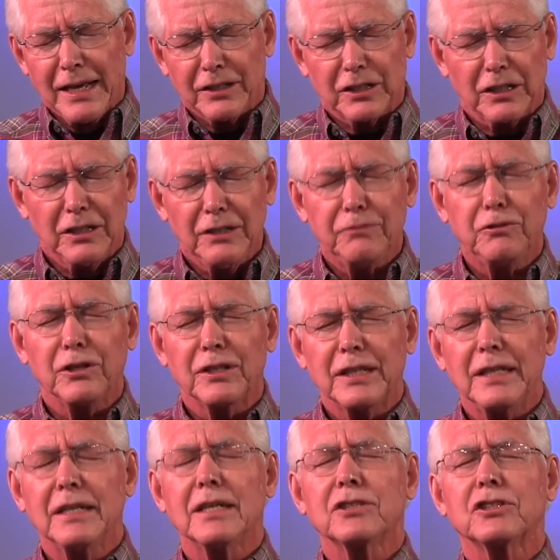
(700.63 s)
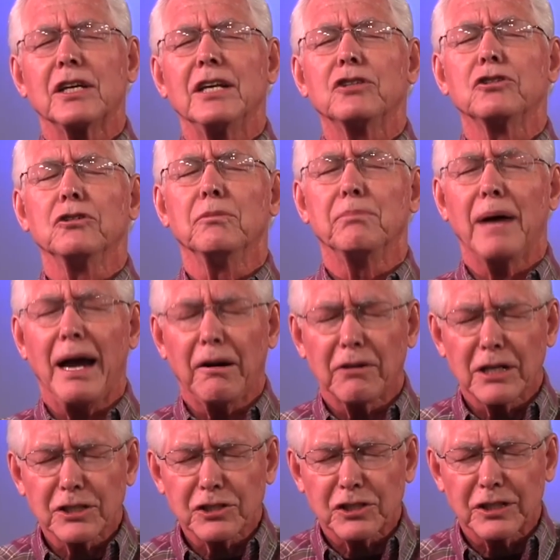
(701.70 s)
to live within us and to
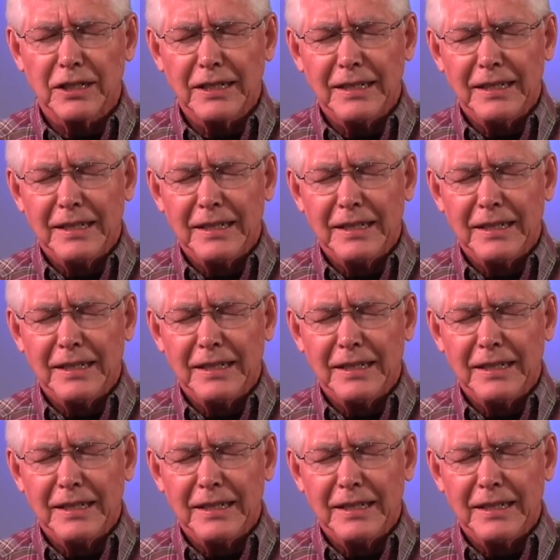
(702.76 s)
empower us.